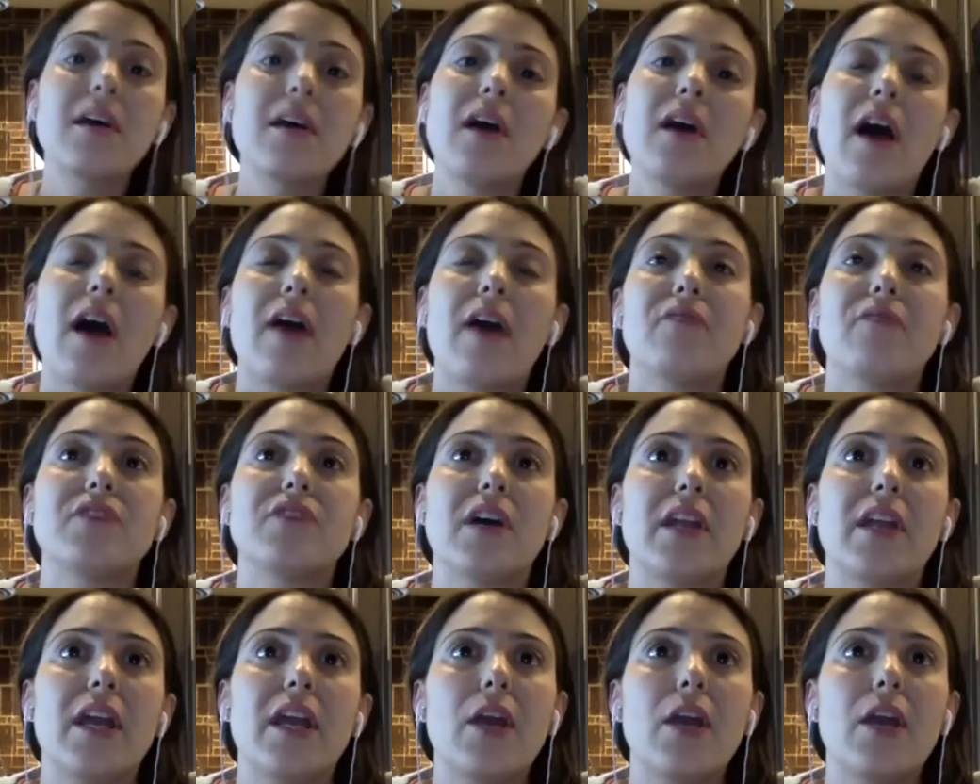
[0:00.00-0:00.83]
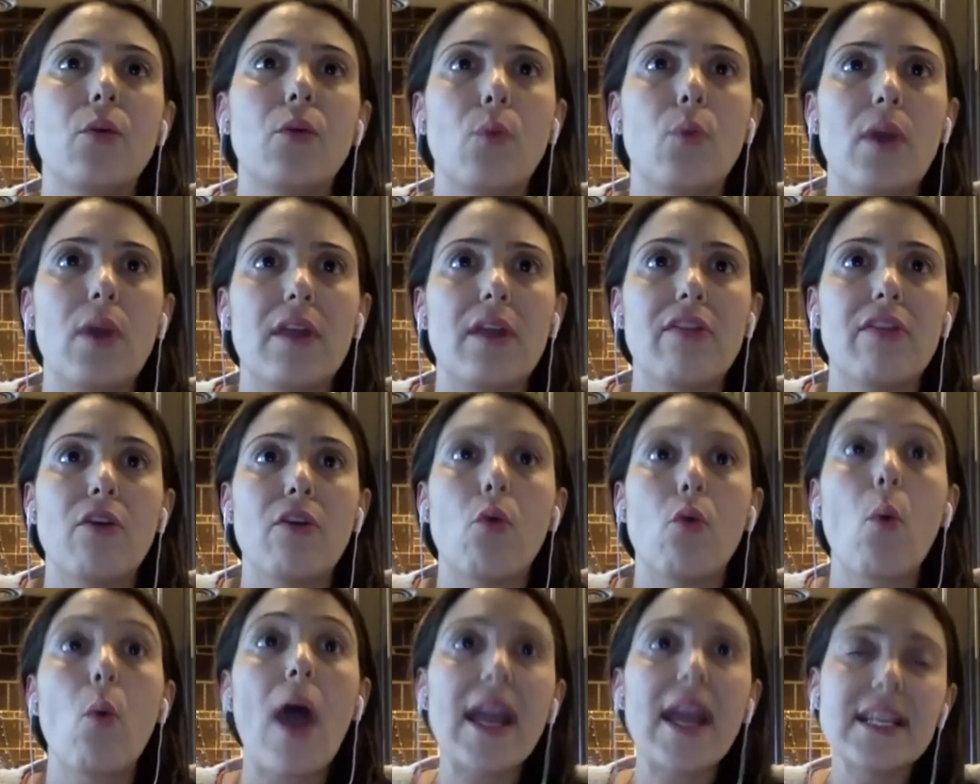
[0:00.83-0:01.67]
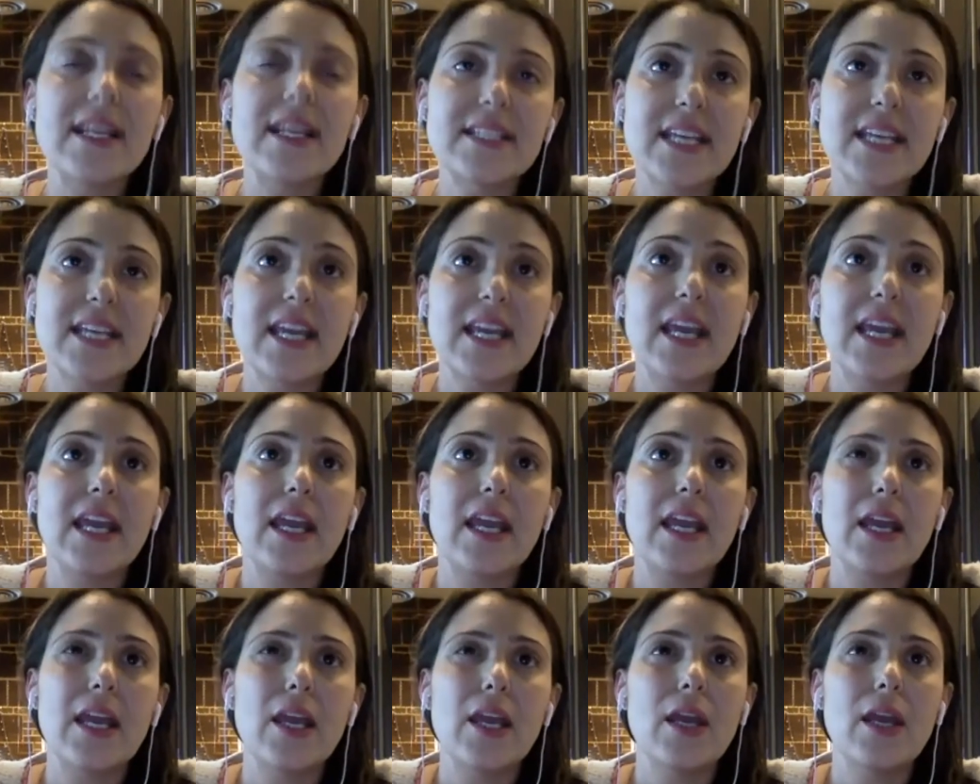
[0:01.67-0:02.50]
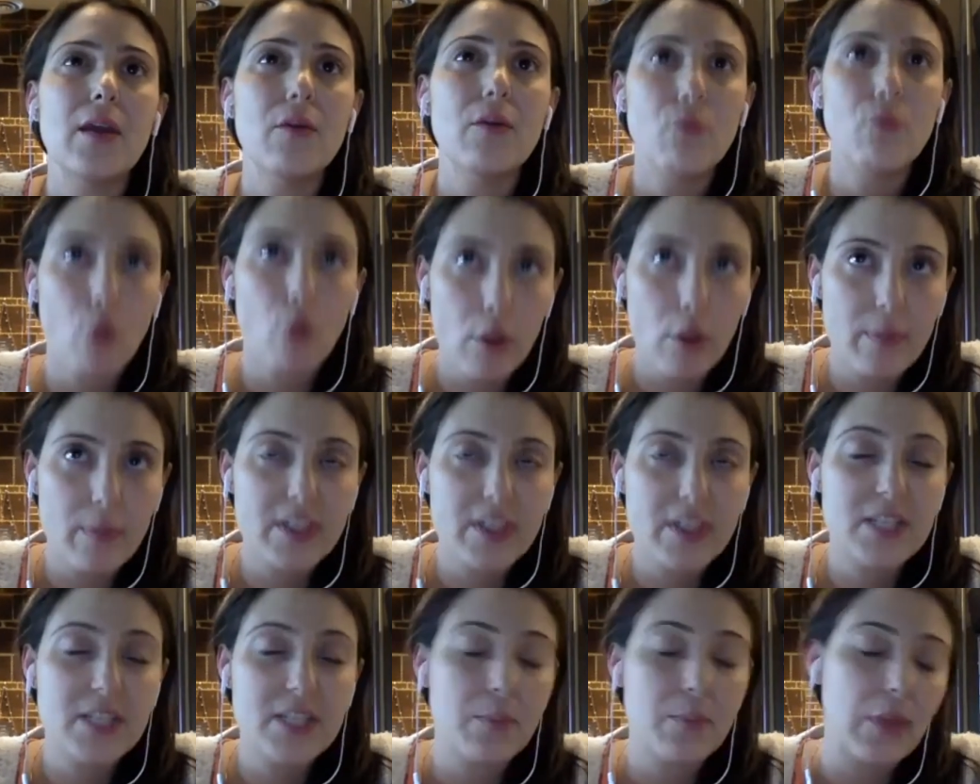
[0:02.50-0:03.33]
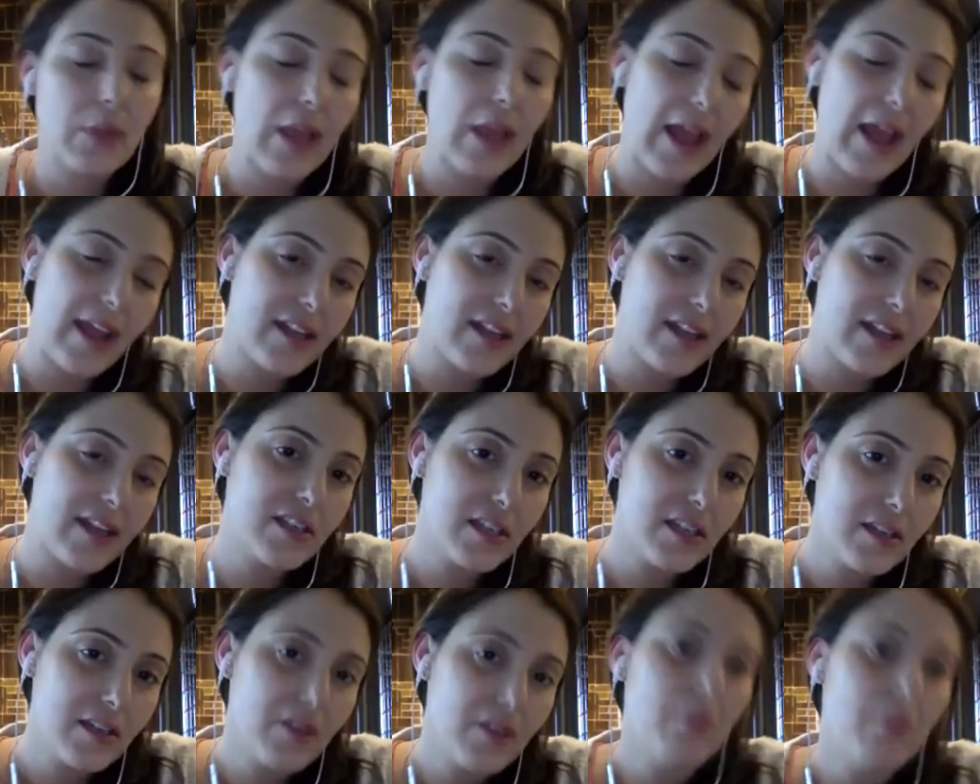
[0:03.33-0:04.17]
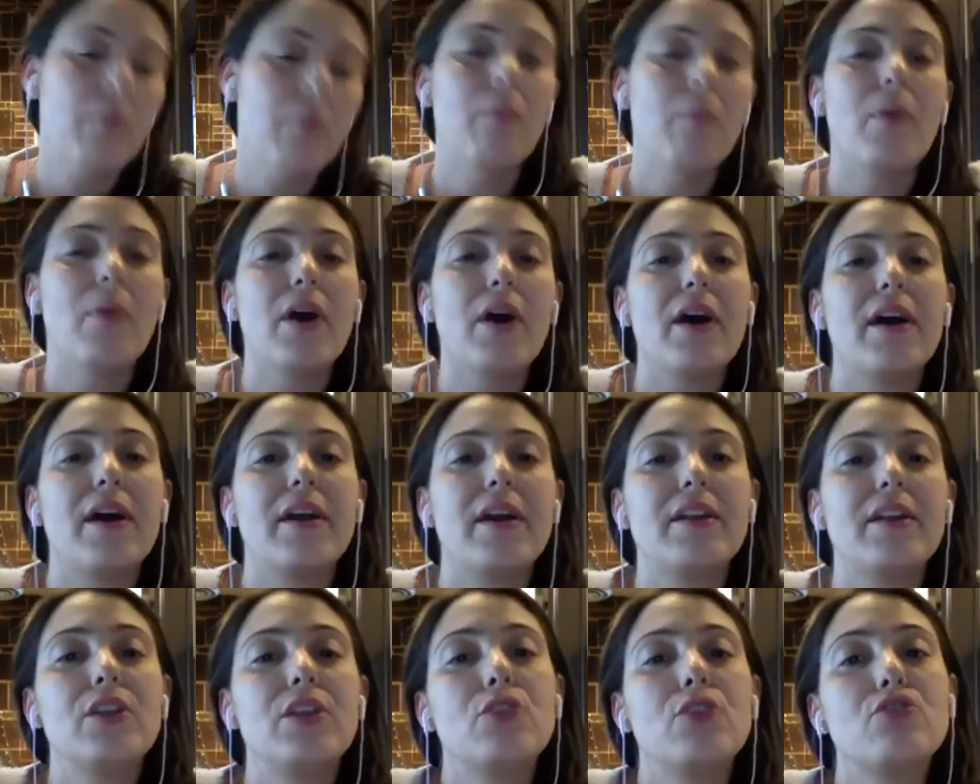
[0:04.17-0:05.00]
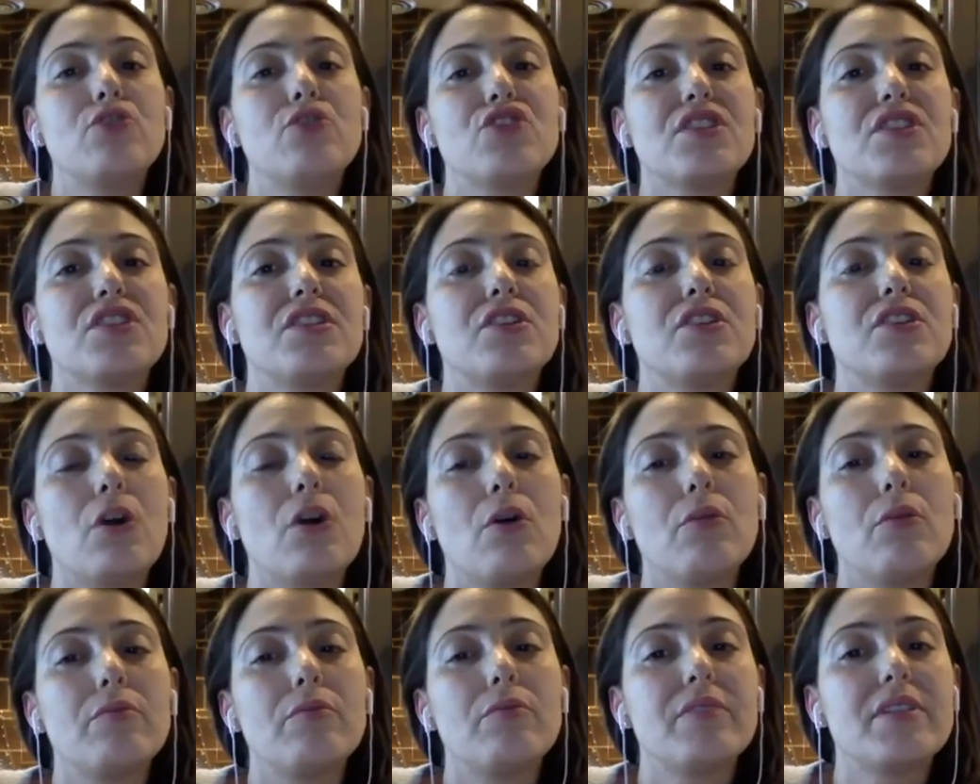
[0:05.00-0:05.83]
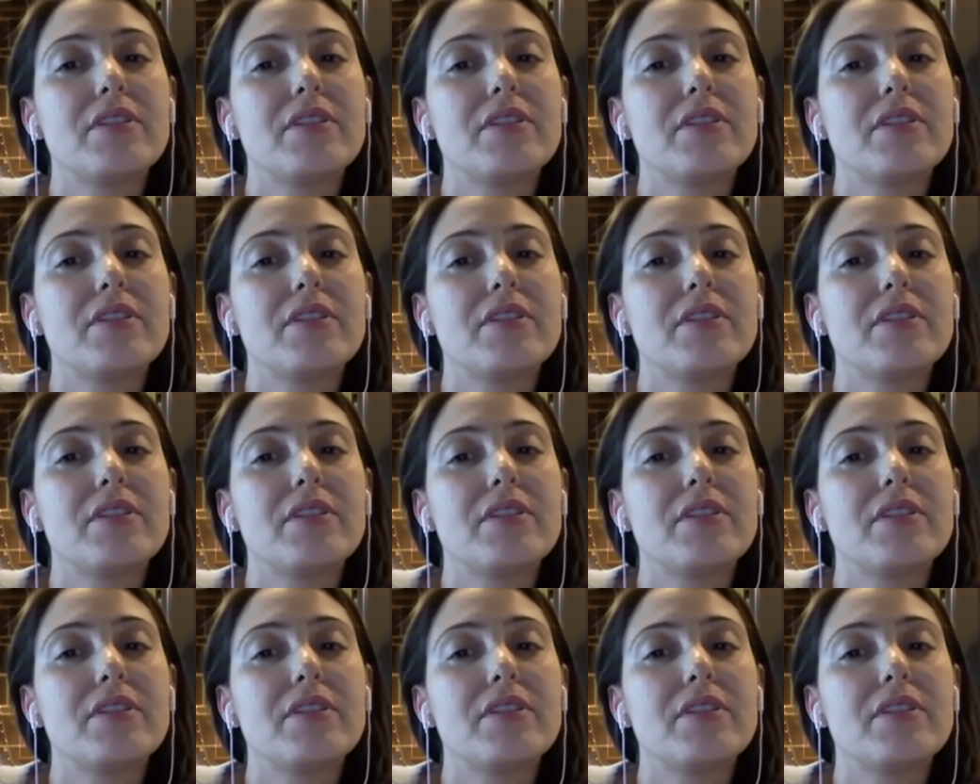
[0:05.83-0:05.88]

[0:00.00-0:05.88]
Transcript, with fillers: I've done it with a white tea rooibos blend, but you just don't,